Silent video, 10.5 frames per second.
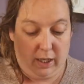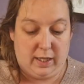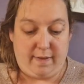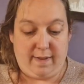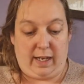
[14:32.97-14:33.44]

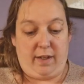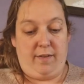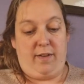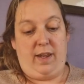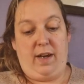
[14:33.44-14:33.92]
The
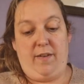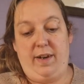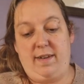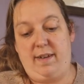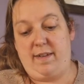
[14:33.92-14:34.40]
second
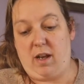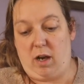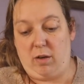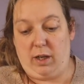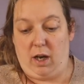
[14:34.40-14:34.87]
theorist is
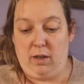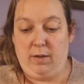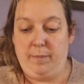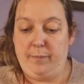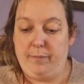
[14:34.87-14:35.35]
Carl Jung
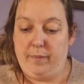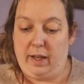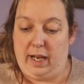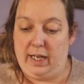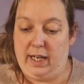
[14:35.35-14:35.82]

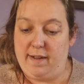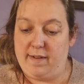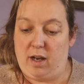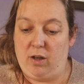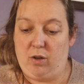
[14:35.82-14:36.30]
and his
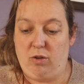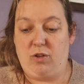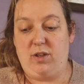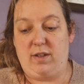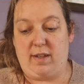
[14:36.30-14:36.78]

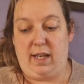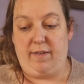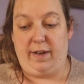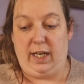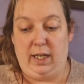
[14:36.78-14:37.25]
unconscious
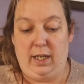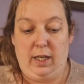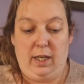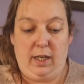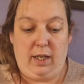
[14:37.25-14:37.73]
theory.
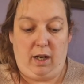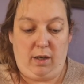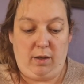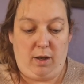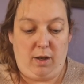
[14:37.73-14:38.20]

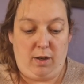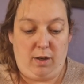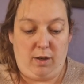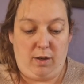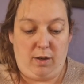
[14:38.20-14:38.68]
Jung
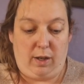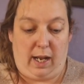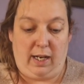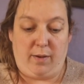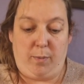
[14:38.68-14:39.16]

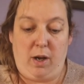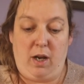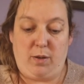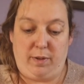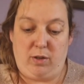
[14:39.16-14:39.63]
had
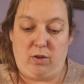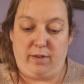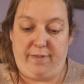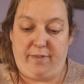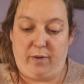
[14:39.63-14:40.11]
worked with
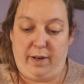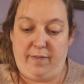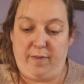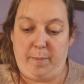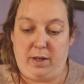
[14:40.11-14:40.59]
Dr.
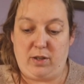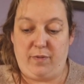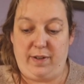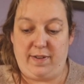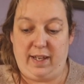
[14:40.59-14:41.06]
Freud for much
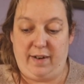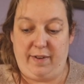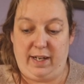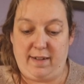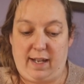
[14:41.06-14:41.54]
of his
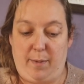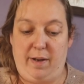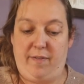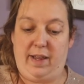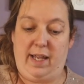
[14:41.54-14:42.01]
theories,
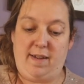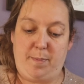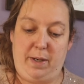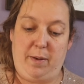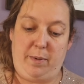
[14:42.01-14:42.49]
however they
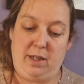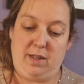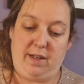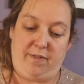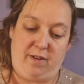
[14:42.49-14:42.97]
split when the
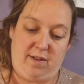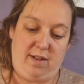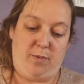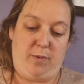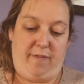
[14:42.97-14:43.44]

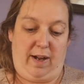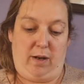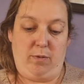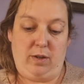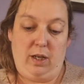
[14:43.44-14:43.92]
differences were
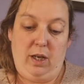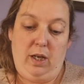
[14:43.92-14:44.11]
found.